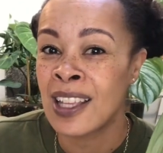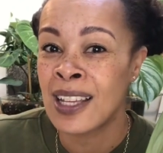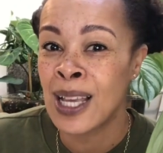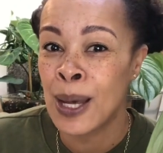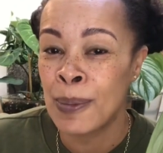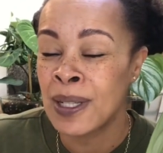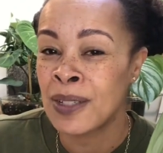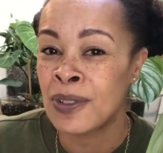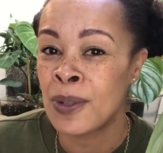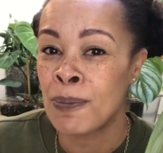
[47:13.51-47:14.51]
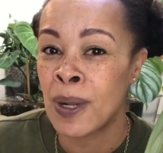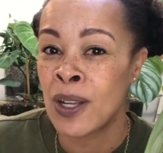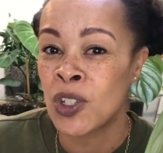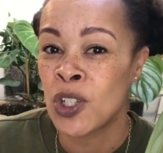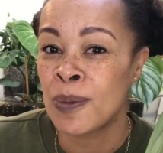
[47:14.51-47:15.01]
a couple of different
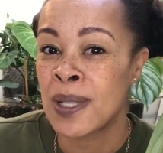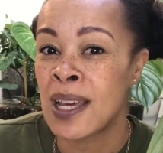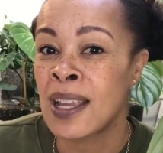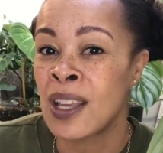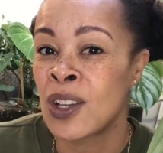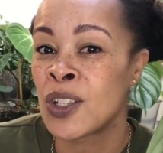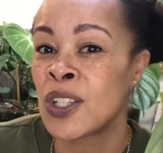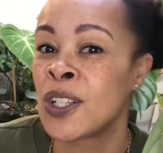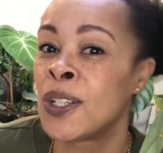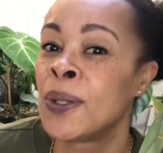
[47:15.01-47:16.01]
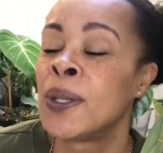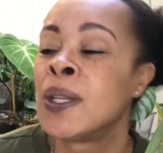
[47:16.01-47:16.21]
plant shops that I go to